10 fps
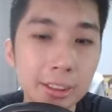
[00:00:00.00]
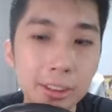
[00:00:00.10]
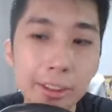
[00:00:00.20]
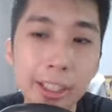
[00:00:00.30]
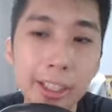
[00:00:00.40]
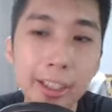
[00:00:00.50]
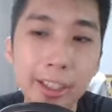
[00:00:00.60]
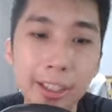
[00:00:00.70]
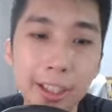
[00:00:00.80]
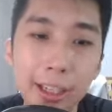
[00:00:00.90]
Okay,
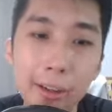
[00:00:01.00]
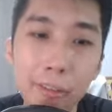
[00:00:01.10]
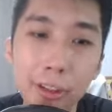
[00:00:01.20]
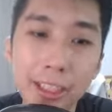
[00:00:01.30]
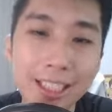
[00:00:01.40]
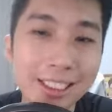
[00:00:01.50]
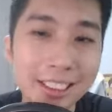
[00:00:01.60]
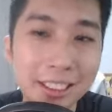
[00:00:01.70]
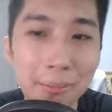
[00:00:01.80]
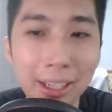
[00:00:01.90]
I have all the answers
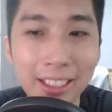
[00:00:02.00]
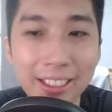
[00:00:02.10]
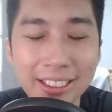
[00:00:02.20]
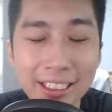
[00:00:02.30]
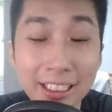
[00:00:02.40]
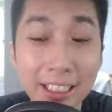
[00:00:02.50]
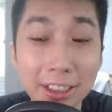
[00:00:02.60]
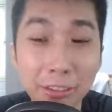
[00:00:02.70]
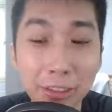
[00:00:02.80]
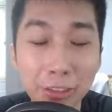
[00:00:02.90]
here, but just in case
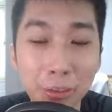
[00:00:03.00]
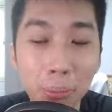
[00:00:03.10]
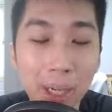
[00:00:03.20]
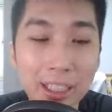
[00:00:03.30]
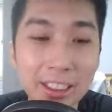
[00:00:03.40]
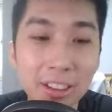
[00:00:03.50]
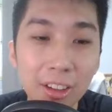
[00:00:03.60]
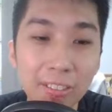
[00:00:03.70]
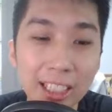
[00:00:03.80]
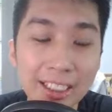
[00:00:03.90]
you want to know why is it
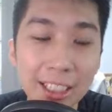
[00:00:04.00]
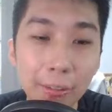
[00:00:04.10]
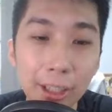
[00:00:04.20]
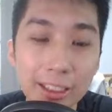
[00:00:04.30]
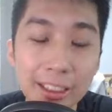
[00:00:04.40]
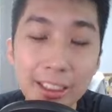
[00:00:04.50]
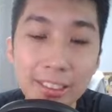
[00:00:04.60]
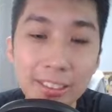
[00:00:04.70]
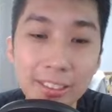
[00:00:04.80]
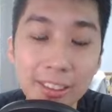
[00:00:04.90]
called a flexi and why is it
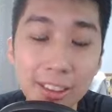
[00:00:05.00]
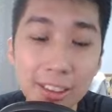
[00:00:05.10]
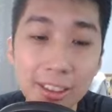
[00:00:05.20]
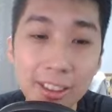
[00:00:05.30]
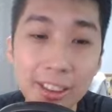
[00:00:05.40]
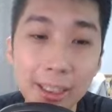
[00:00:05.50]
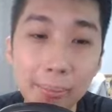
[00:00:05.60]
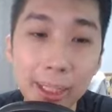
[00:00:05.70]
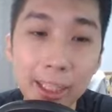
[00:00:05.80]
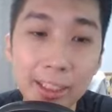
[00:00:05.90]
the
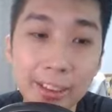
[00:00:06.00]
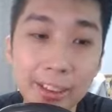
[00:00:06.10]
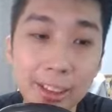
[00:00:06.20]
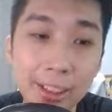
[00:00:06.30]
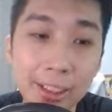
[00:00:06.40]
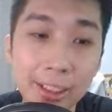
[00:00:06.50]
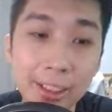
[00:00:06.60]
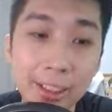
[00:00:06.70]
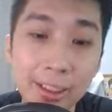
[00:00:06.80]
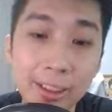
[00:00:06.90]
same as
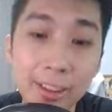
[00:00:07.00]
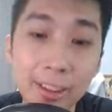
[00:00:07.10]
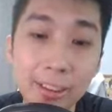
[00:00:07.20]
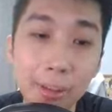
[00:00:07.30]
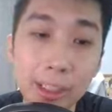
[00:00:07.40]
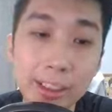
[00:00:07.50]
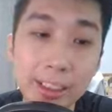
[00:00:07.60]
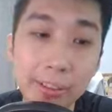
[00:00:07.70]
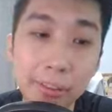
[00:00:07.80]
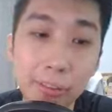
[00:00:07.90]
why is it
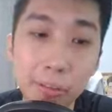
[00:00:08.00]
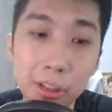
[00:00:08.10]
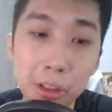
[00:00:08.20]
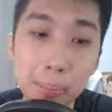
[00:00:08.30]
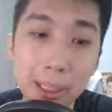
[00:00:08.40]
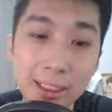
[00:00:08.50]
different from the 3+